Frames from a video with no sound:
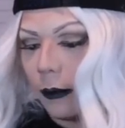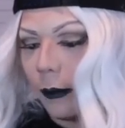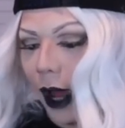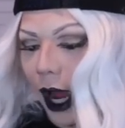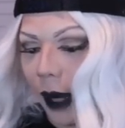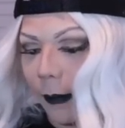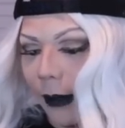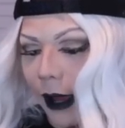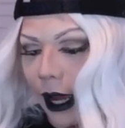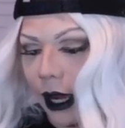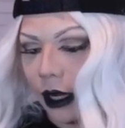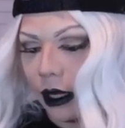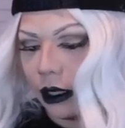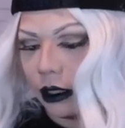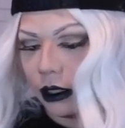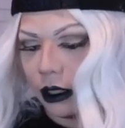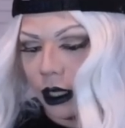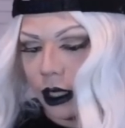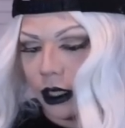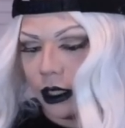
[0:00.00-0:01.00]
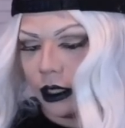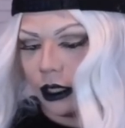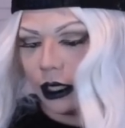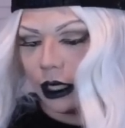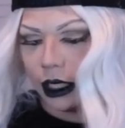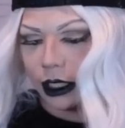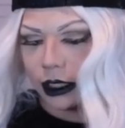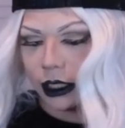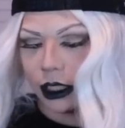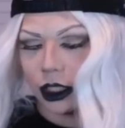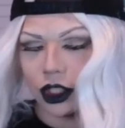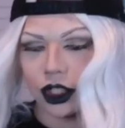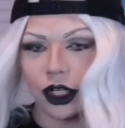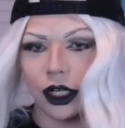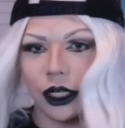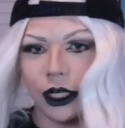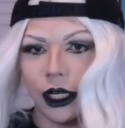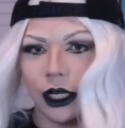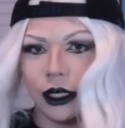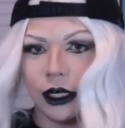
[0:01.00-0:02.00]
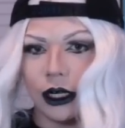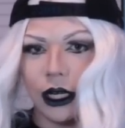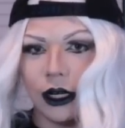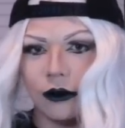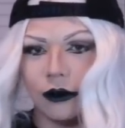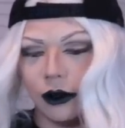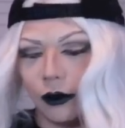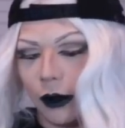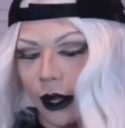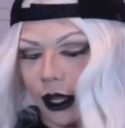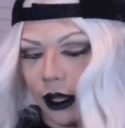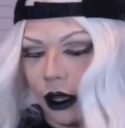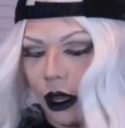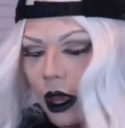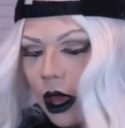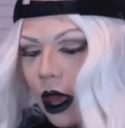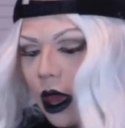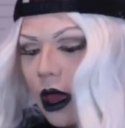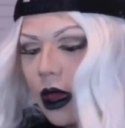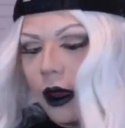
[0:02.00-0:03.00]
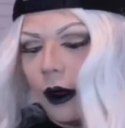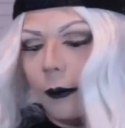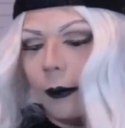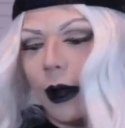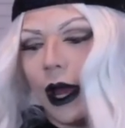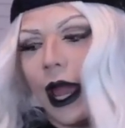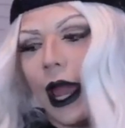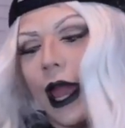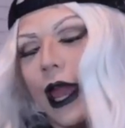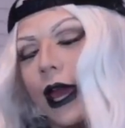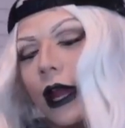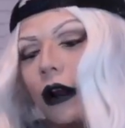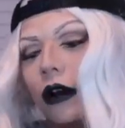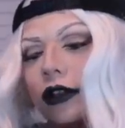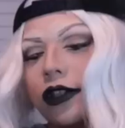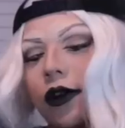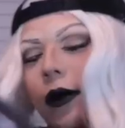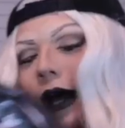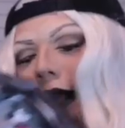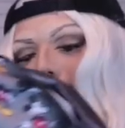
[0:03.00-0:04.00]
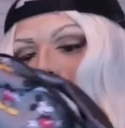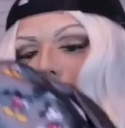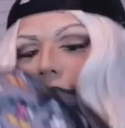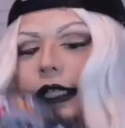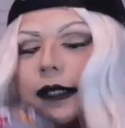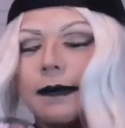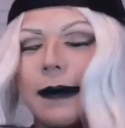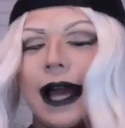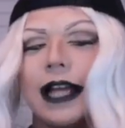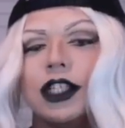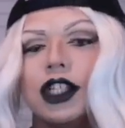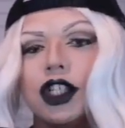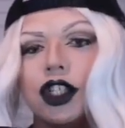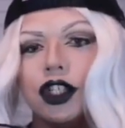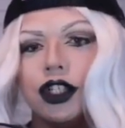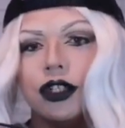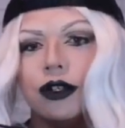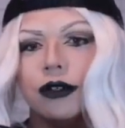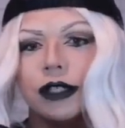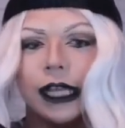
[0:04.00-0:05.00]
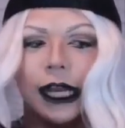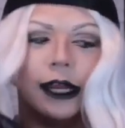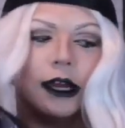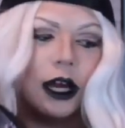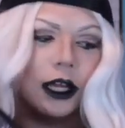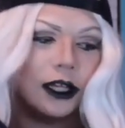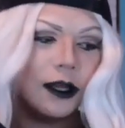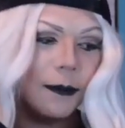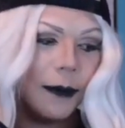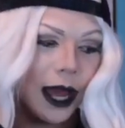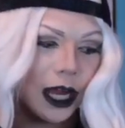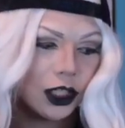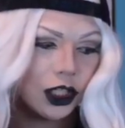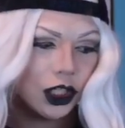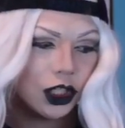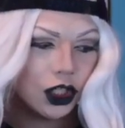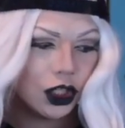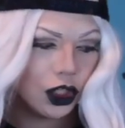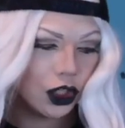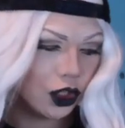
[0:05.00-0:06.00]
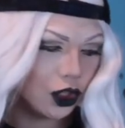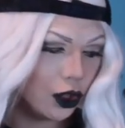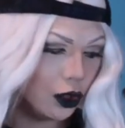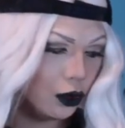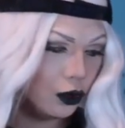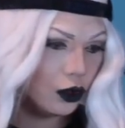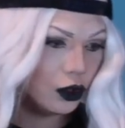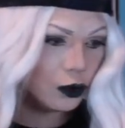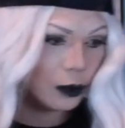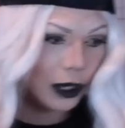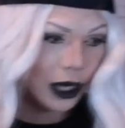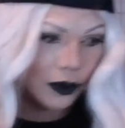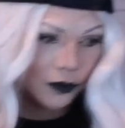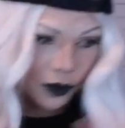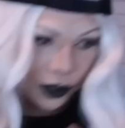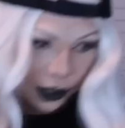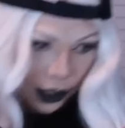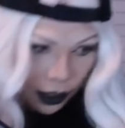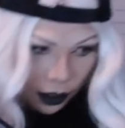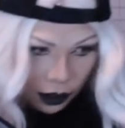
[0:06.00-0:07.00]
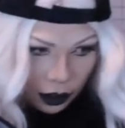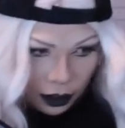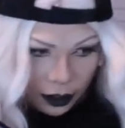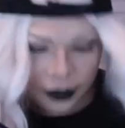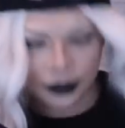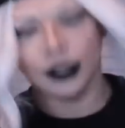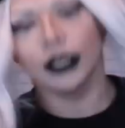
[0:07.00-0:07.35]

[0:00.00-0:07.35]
backpack and it has like a shirt, I don't know why. But it also had like these matching shoes and I got the matching shoes wherever they are. I